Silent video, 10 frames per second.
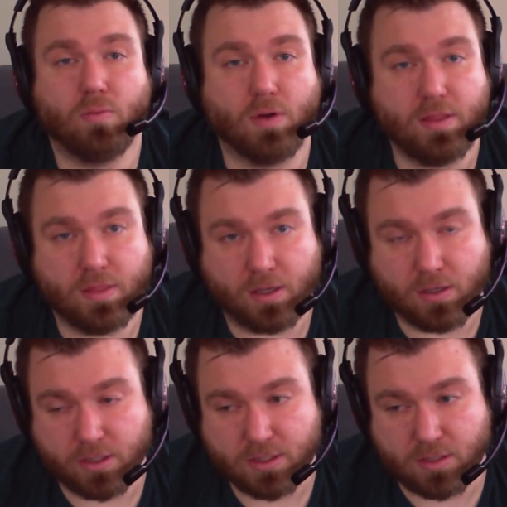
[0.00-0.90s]
written the
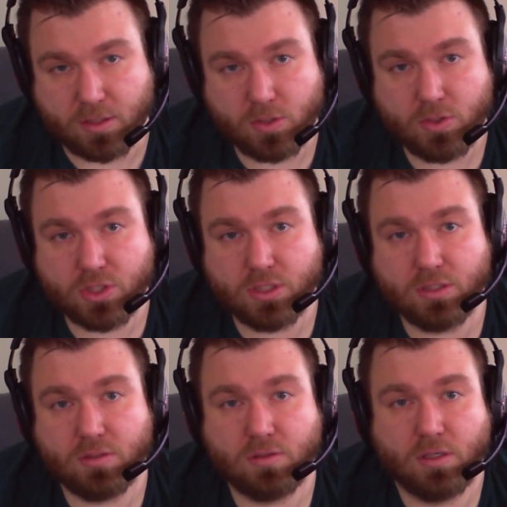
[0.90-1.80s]

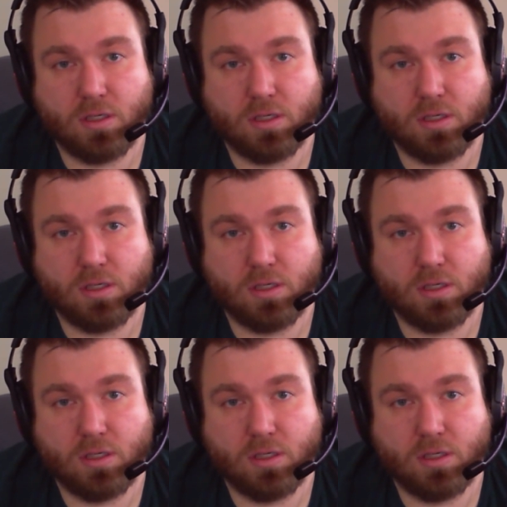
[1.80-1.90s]
Constitution,